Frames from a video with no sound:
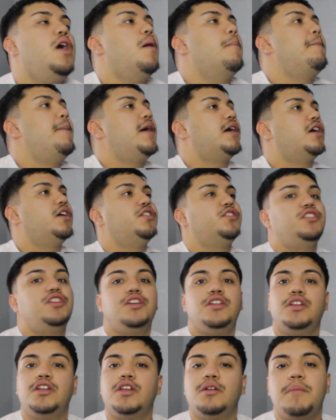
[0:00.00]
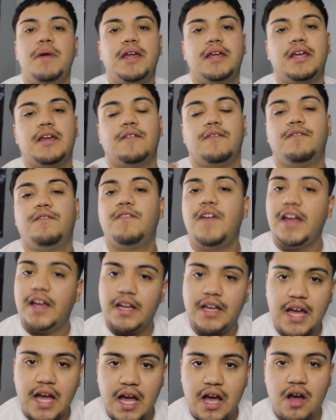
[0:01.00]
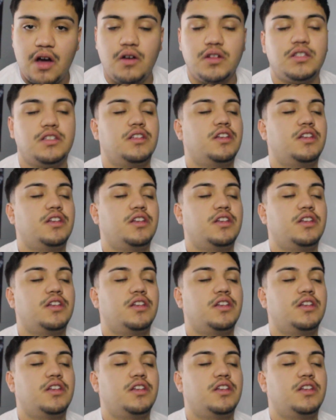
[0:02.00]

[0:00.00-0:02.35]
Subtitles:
continue making fake accounts,